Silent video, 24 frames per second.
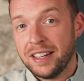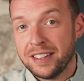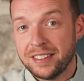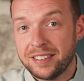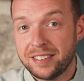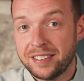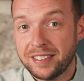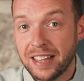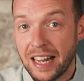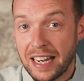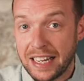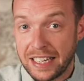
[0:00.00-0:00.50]

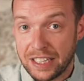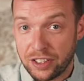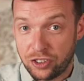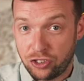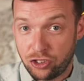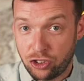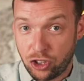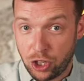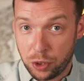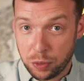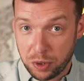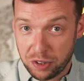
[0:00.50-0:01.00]
selling
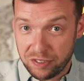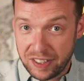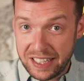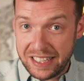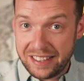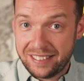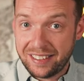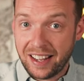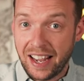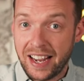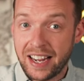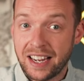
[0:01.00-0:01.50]
to a
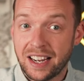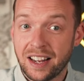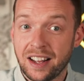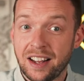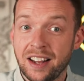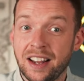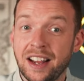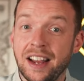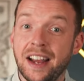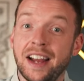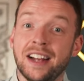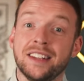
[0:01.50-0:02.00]

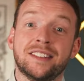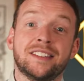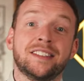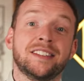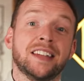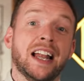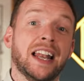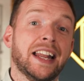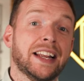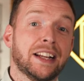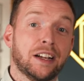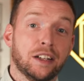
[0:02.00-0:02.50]
retailer, and
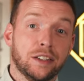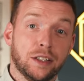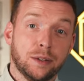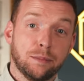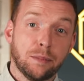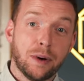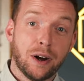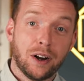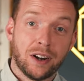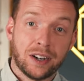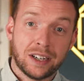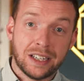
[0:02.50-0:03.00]
selling on the
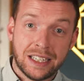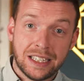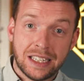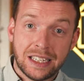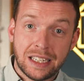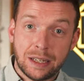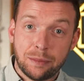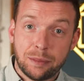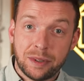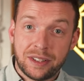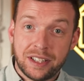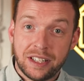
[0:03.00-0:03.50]
market in a
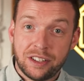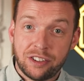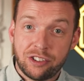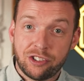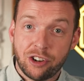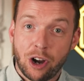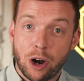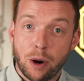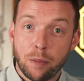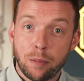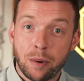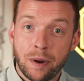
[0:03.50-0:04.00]
limited
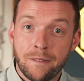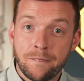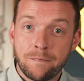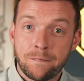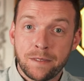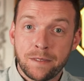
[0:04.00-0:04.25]
shop.